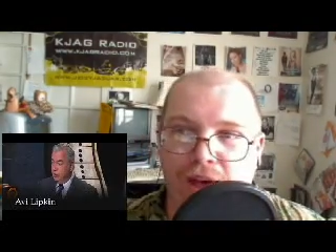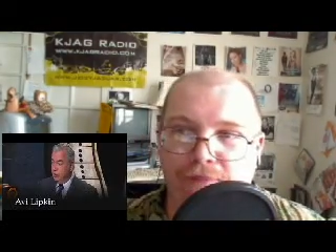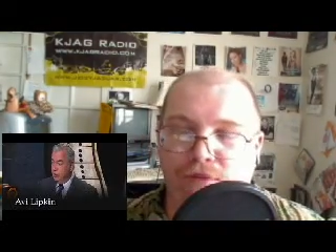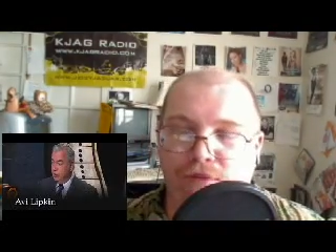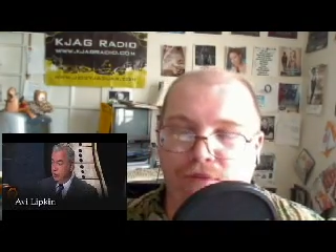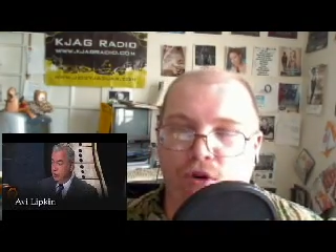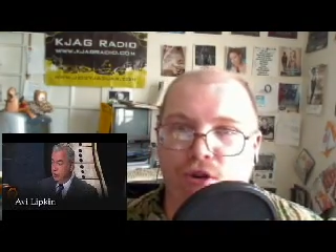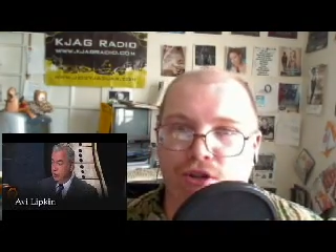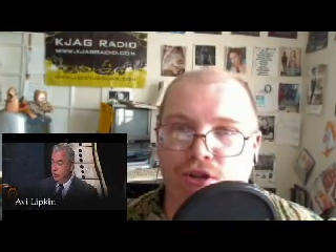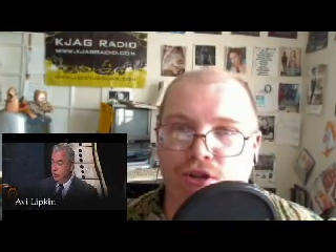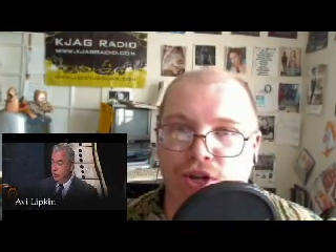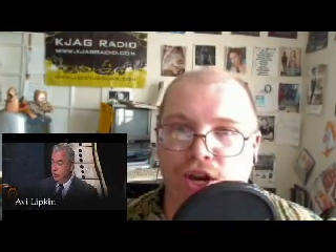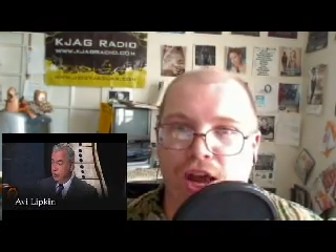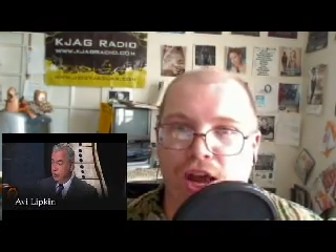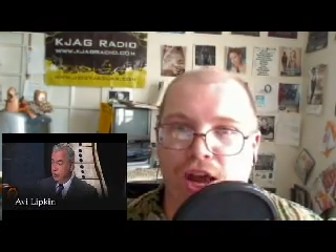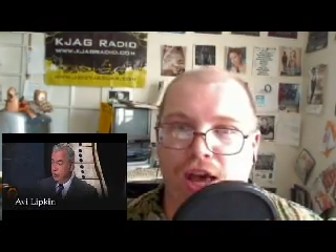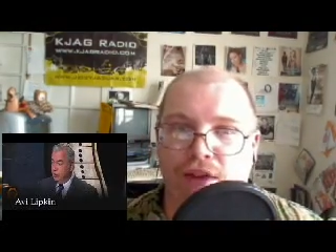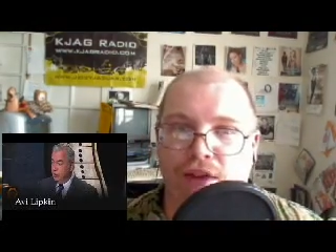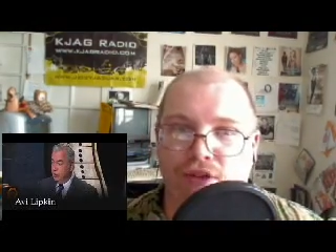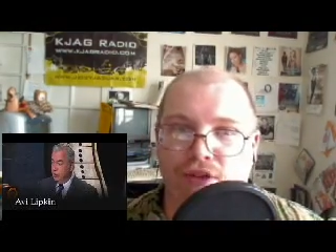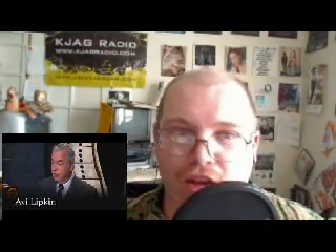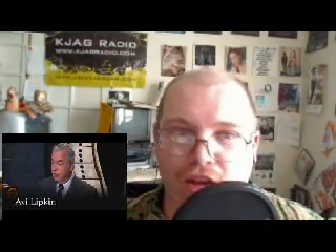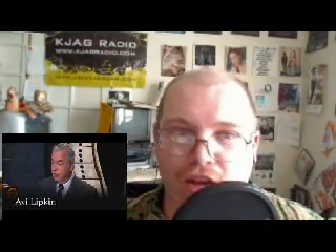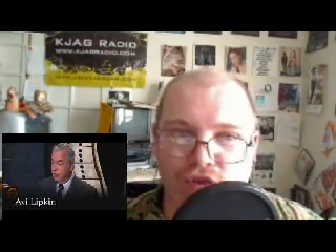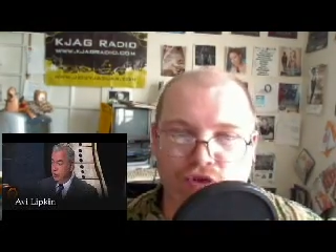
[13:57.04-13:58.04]
you making time for
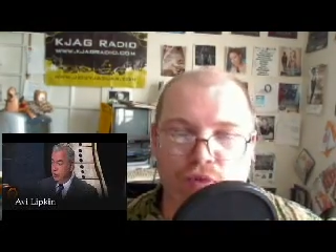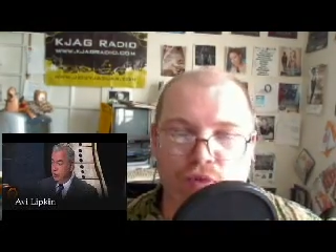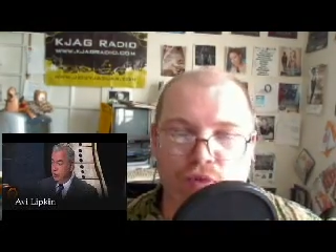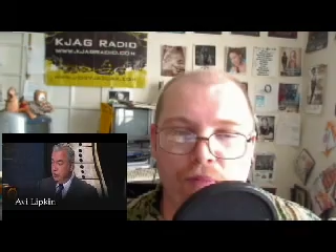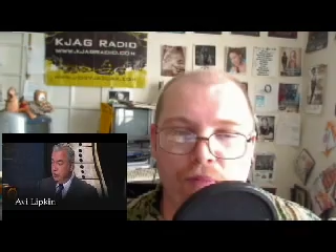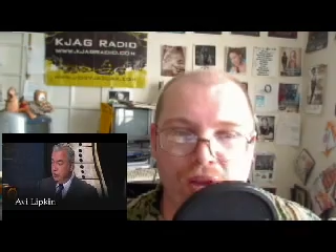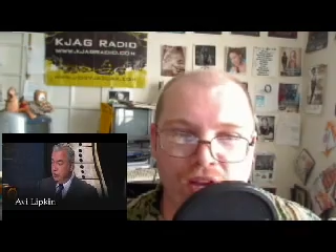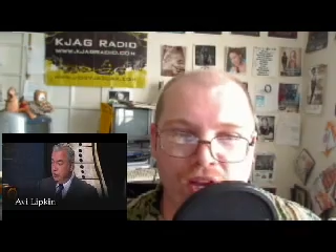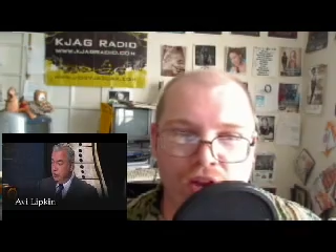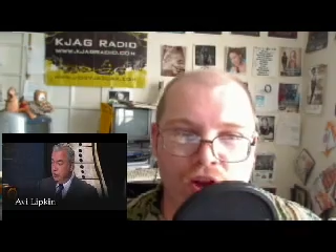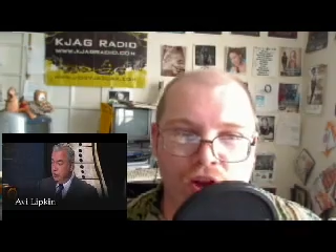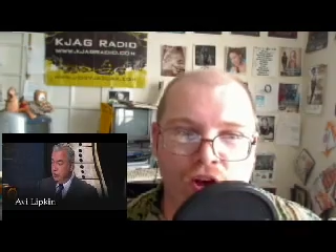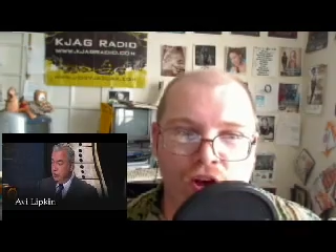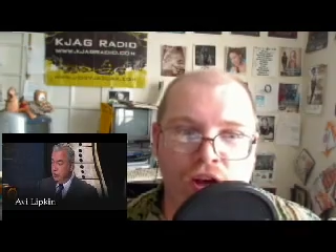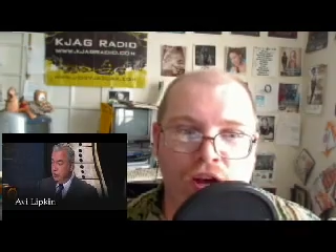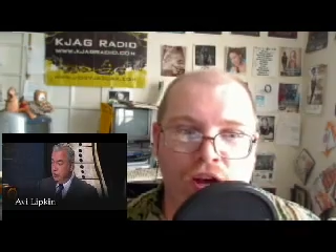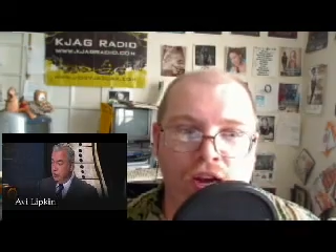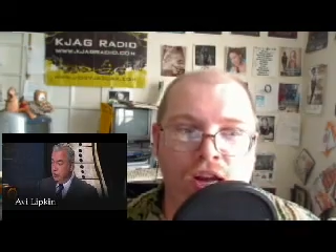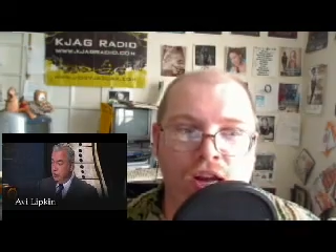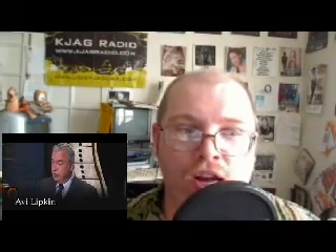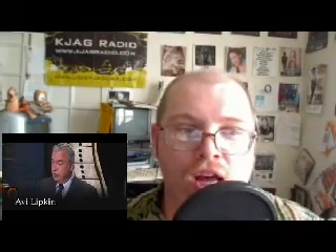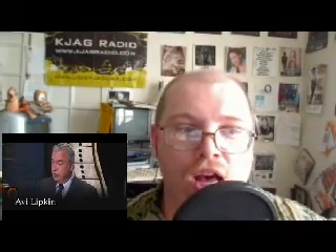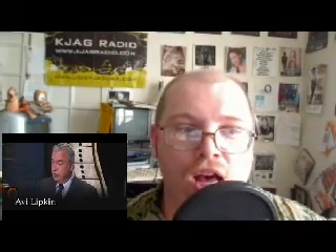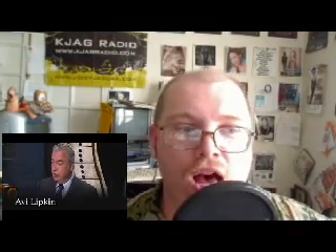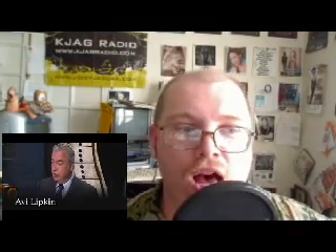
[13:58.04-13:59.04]
us today. Thanks for
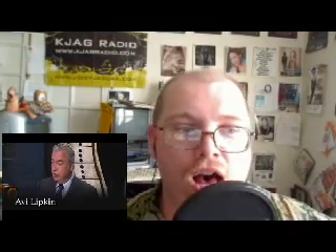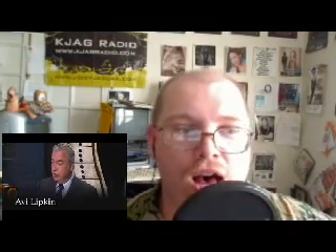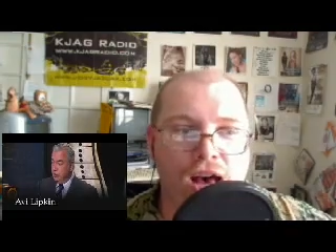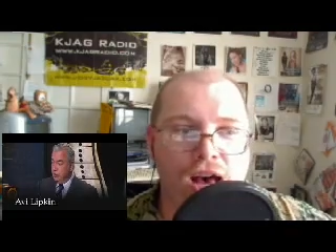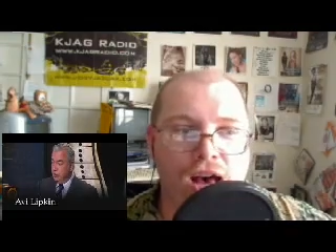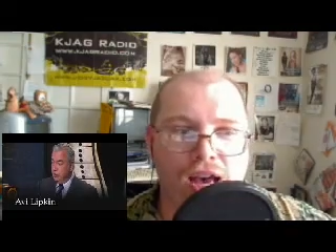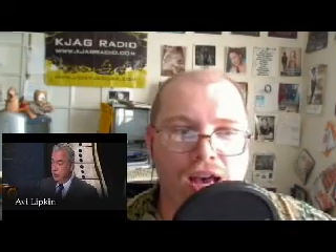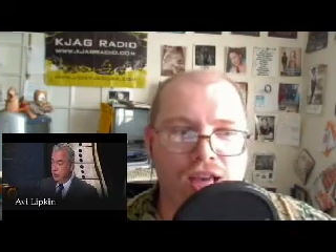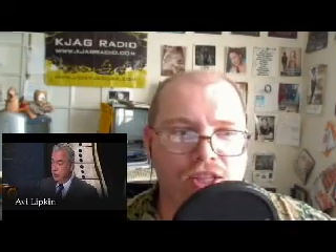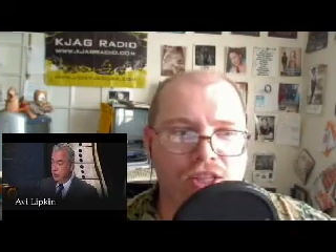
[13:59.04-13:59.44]
being on.